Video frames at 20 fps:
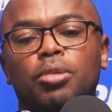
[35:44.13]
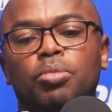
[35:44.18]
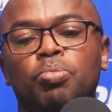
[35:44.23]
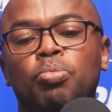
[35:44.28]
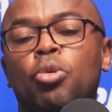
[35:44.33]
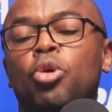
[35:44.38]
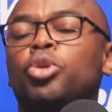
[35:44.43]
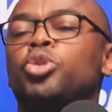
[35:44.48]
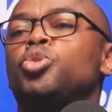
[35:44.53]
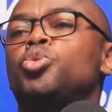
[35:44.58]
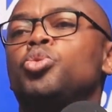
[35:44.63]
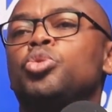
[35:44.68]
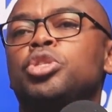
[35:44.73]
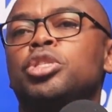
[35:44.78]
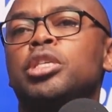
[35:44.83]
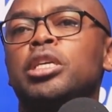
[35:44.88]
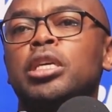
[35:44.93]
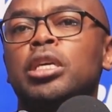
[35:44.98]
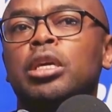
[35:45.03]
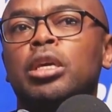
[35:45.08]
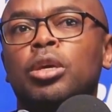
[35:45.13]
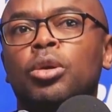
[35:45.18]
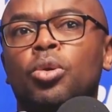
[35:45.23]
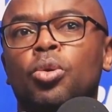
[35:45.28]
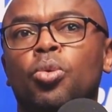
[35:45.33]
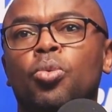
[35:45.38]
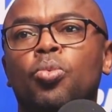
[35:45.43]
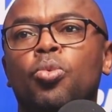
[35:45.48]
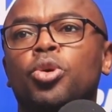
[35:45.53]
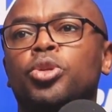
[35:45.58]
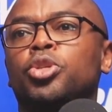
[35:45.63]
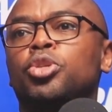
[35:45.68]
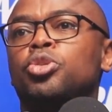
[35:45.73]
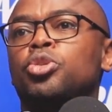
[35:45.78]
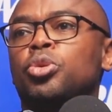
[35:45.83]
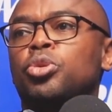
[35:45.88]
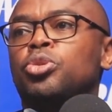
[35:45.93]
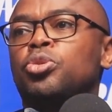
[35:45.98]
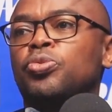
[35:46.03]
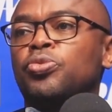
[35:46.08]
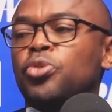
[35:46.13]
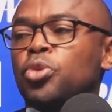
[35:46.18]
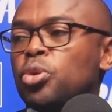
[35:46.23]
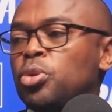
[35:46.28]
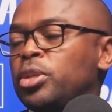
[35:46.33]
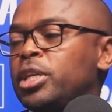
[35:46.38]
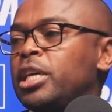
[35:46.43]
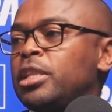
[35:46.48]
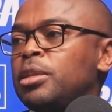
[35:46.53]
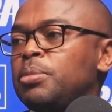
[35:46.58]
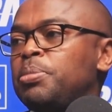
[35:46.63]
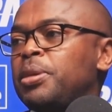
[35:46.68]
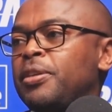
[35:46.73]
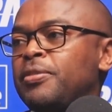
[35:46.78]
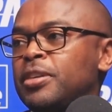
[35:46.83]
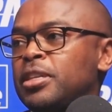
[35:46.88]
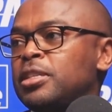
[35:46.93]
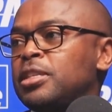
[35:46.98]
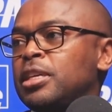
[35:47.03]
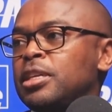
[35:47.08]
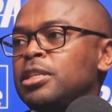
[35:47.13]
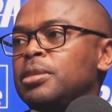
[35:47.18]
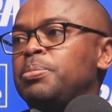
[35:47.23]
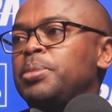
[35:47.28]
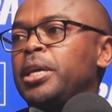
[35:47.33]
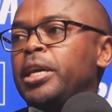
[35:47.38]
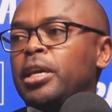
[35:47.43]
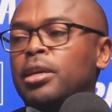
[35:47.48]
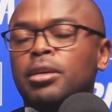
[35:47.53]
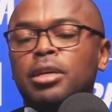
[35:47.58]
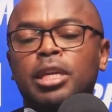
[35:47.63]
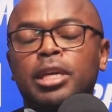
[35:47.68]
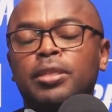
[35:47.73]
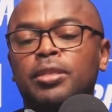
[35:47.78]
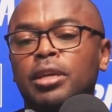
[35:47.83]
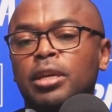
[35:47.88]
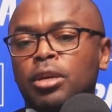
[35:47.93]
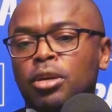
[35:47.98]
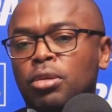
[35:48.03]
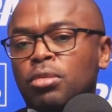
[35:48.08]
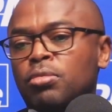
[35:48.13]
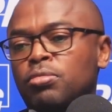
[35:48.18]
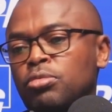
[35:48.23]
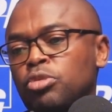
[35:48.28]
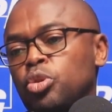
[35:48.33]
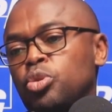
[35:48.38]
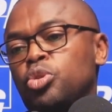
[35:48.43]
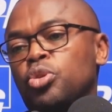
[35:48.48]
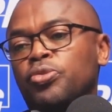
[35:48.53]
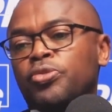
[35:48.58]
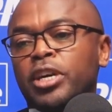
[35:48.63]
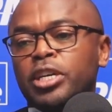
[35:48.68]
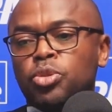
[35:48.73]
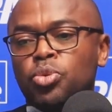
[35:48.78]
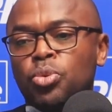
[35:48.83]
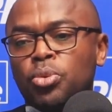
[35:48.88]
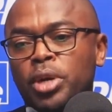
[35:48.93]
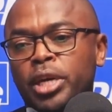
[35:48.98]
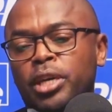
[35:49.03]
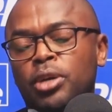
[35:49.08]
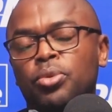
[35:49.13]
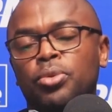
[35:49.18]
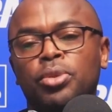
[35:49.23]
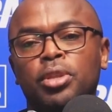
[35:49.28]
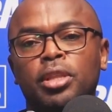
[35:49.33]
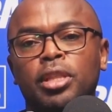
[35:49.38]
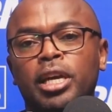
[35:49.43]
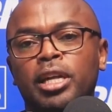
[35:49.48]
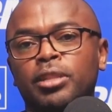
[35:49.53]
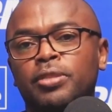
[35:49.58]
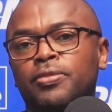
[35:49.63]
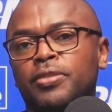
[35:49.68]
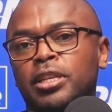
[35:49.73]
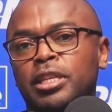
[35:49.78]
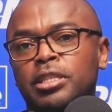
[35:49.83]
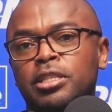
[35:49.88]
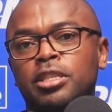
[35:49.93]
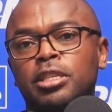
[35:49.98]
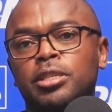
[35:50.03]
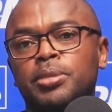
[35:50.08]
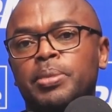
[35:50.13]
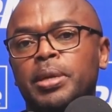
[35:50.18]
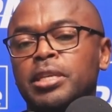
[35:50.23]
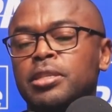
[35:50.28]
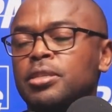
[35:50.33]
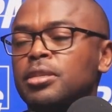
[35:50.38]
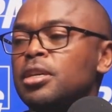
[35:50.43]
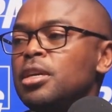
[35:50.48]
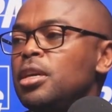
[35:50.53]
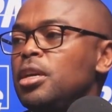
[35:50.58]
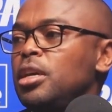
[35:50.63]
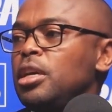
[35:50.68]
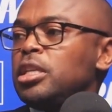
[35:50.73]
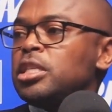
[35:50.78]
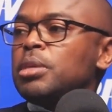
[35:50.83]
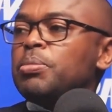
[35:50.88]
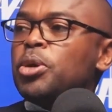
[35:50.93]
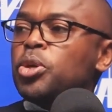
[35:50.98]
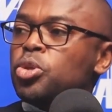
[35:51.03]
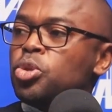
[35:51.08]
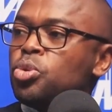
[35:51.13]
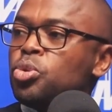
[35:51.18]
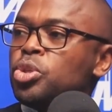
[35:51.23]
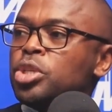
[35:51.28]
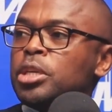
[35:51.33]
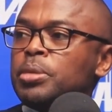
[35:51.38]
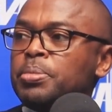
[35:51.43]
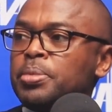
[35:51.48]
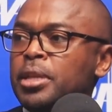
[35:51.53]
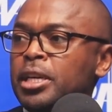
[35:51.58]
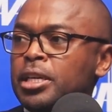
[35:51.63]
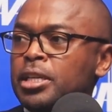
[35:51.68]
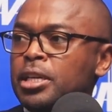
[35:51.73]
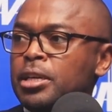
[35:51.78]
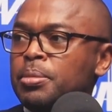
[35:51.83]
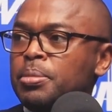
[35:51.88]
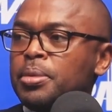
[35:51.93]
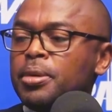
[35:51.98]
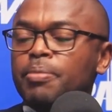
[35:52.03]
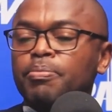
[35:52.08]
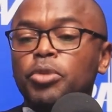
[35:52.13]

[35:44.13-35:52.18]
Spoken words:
more to see what sort of role can the private sector play. And I think those of us who are working with the health financing space, it's about to shape that up.